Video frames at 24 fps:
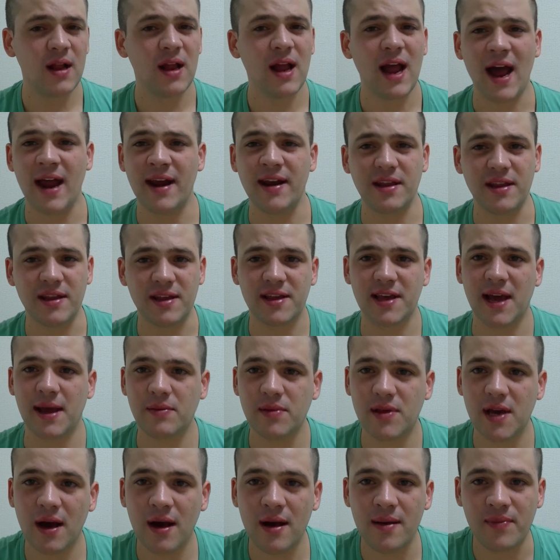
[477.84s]
And at the same
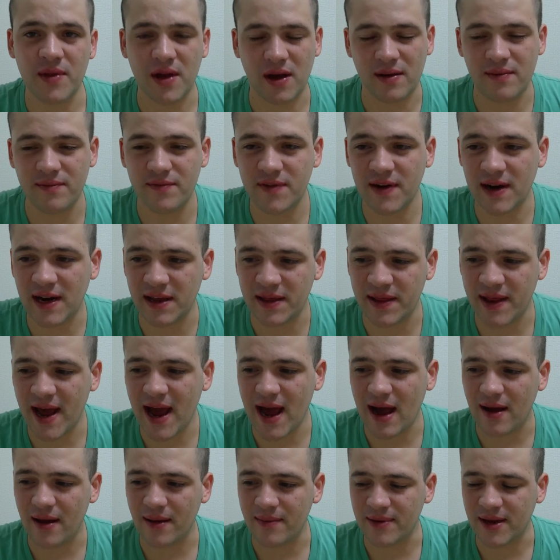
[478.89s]
time that I'm feeling
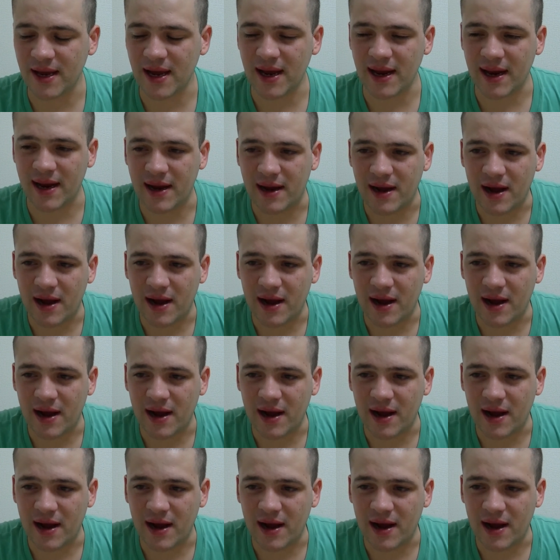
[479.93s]
that, I'm getting